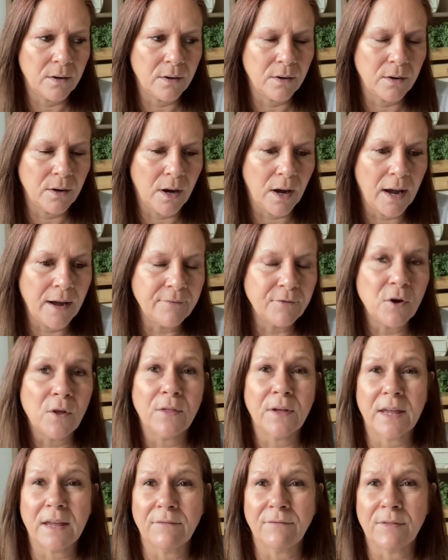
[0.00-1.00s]
I've got
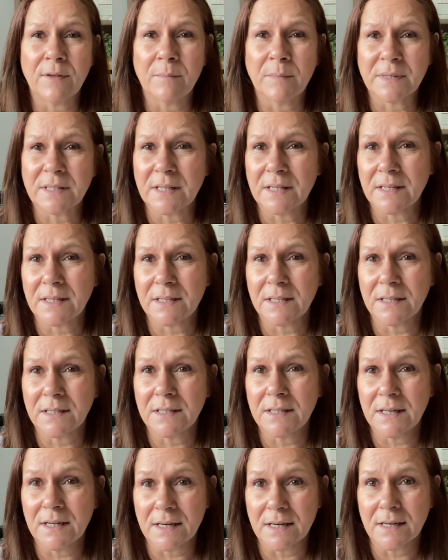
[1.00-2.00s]
the gift that my sister
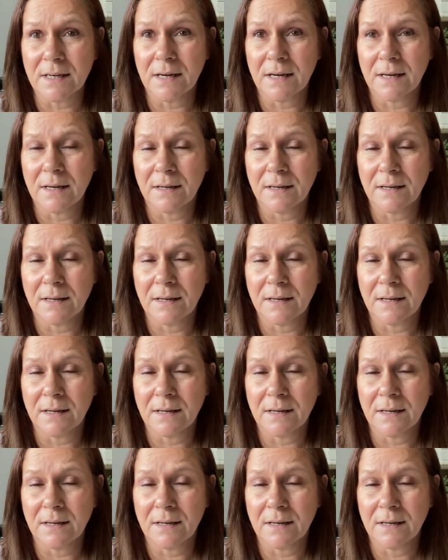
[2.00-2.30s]
didn't,